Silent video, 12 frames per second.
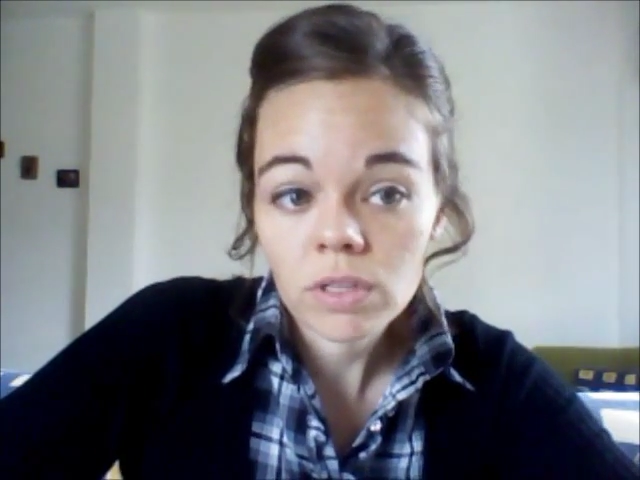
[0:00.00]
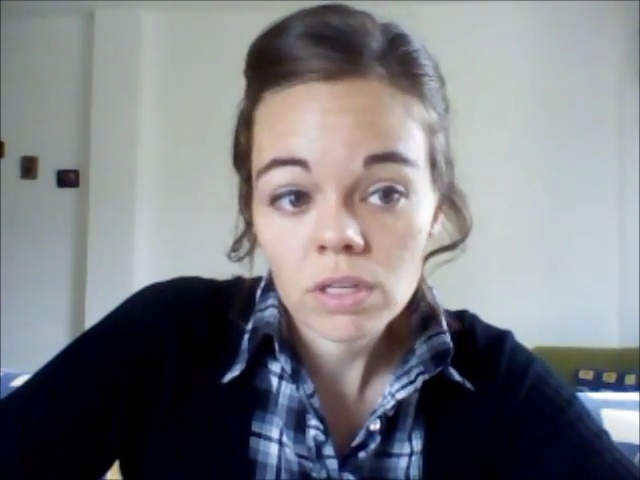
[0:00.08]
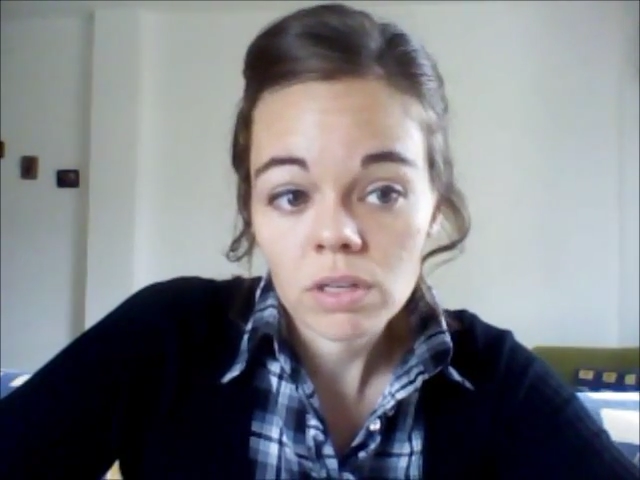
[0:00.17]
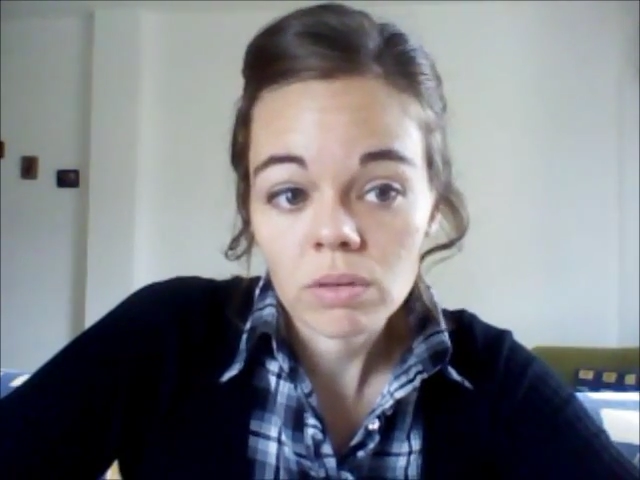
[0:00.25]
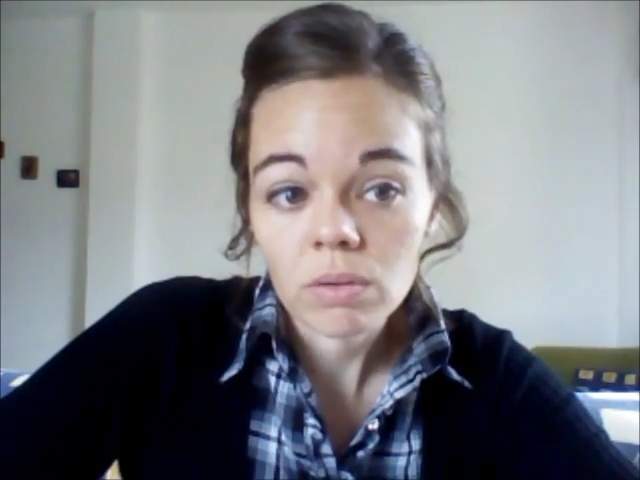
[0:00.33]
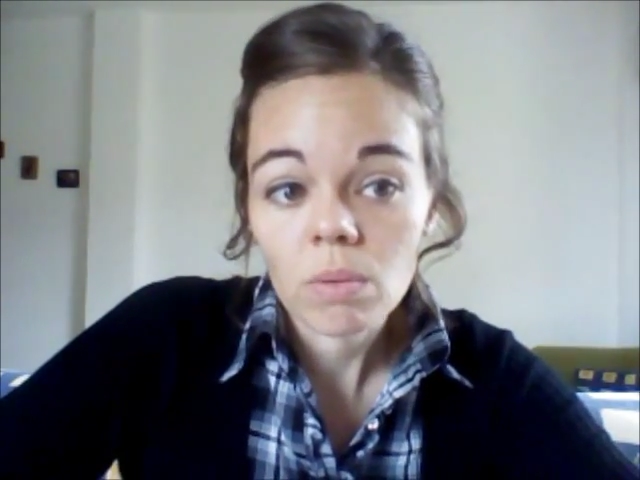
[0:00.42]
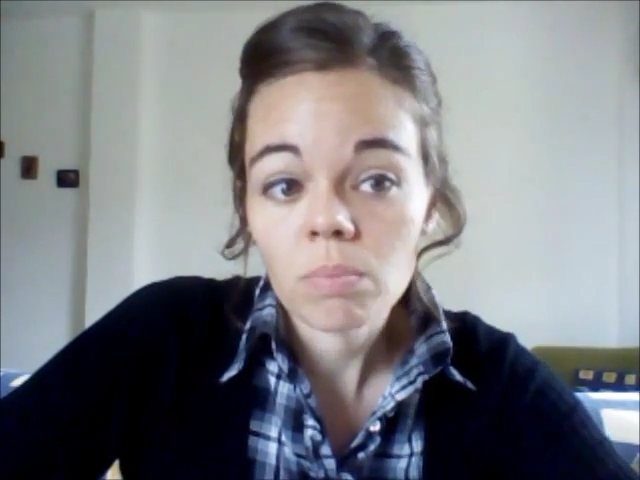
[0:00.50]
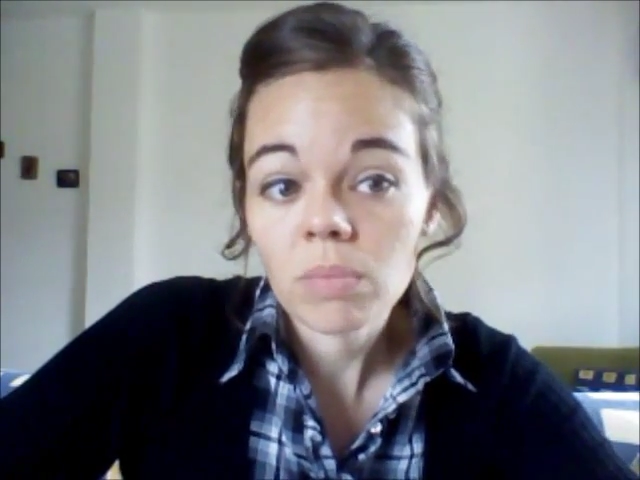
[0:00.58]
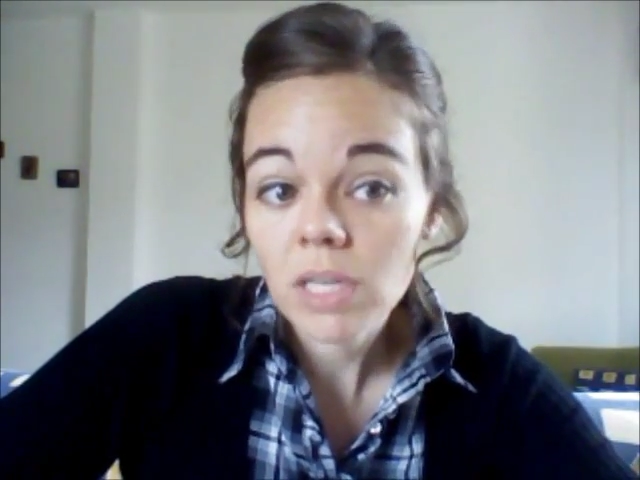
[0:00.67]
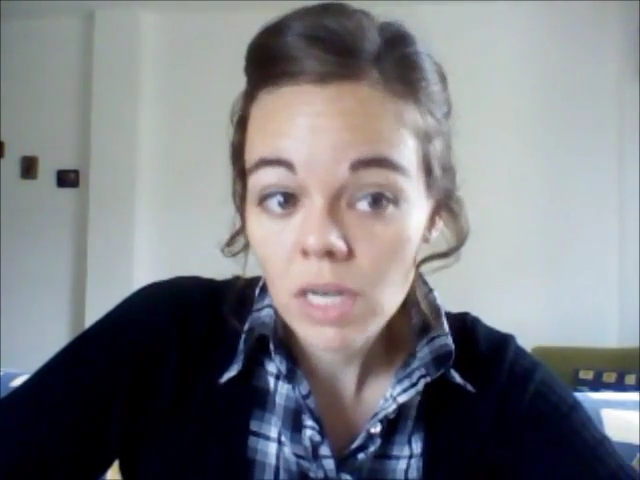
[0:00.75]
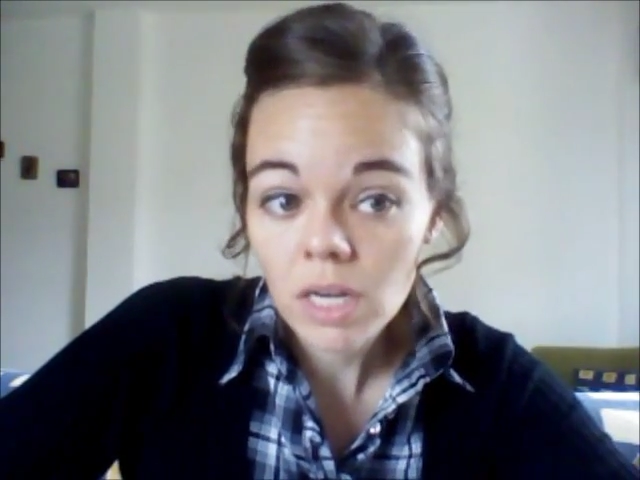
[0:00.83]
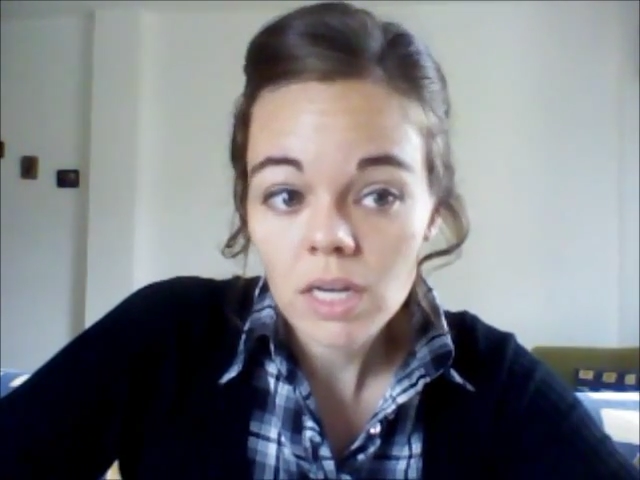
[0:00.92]
you,
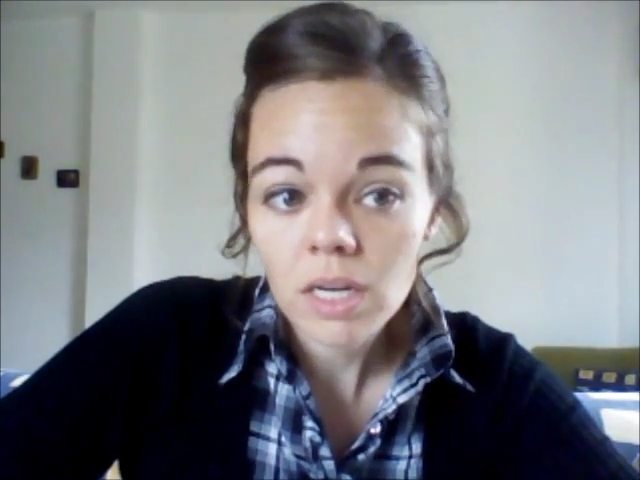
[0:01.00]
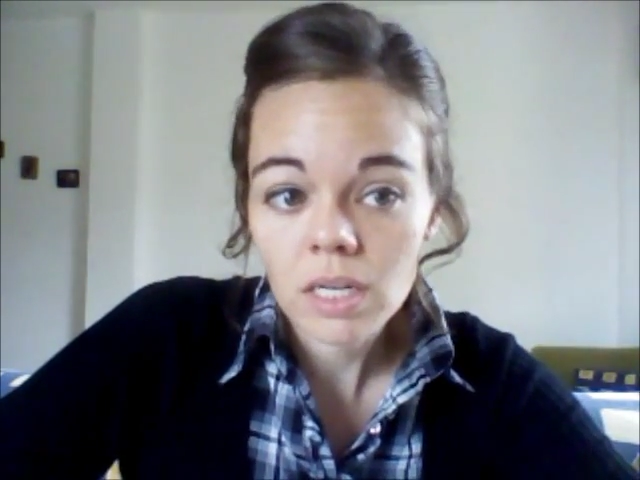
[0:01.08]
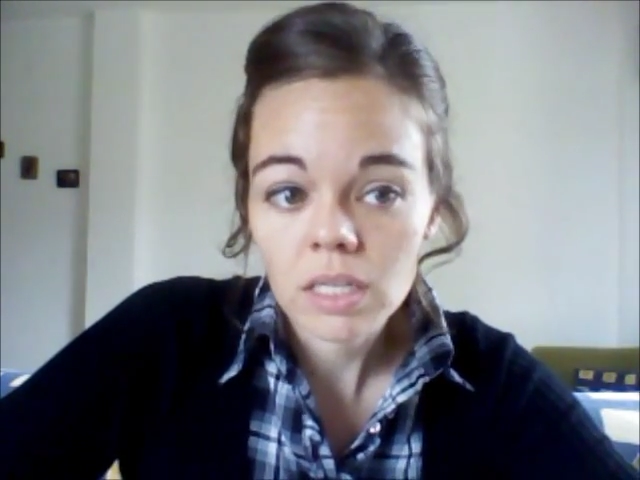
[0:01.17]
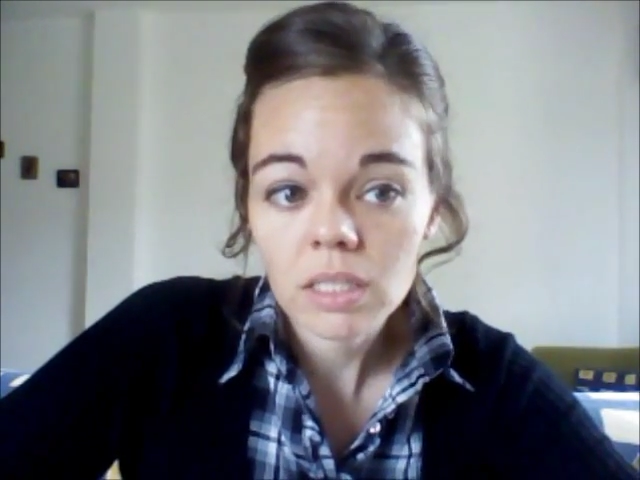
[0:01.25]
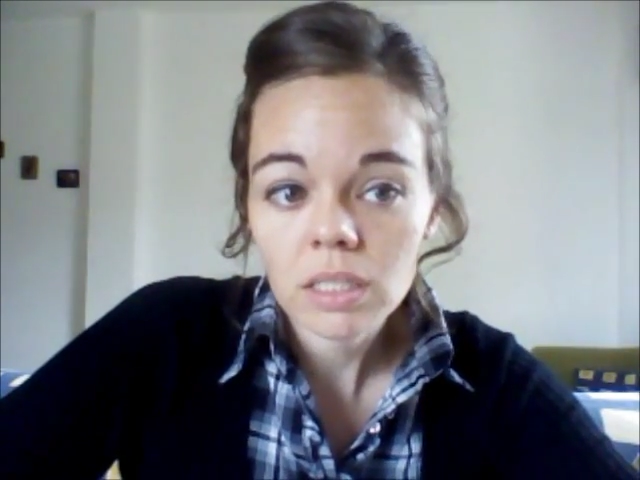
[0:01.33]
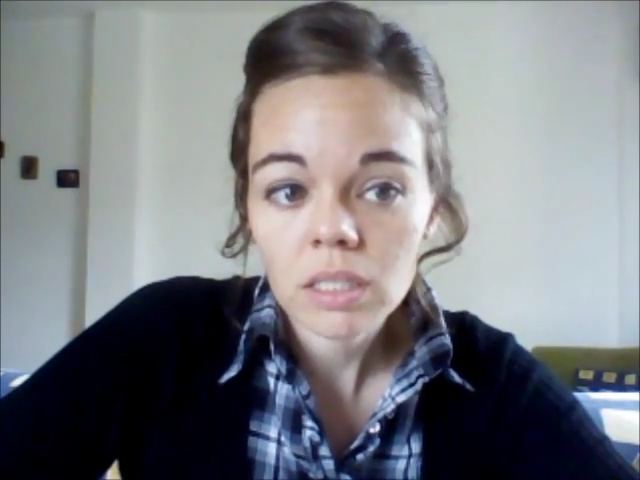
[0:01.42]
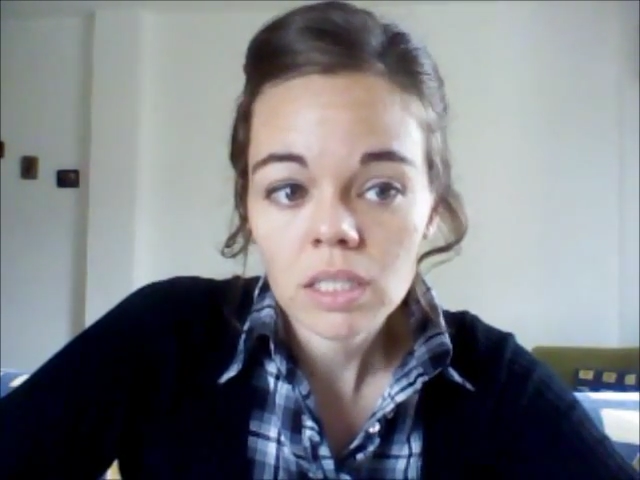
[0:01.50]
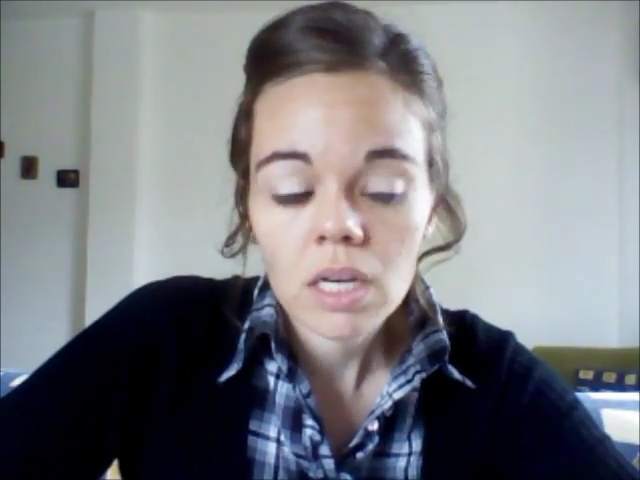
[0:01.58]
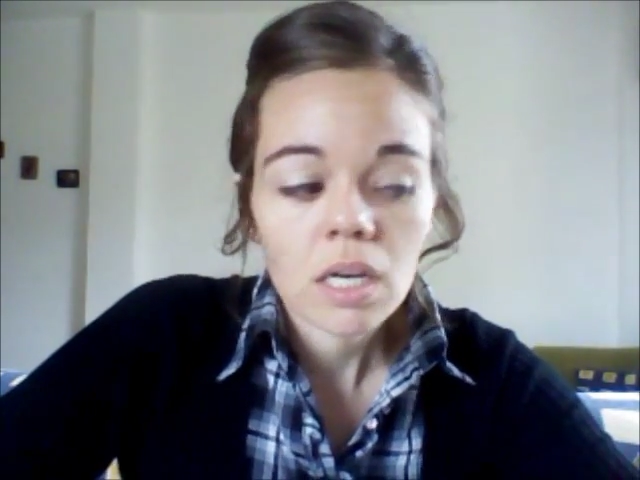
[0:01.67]
because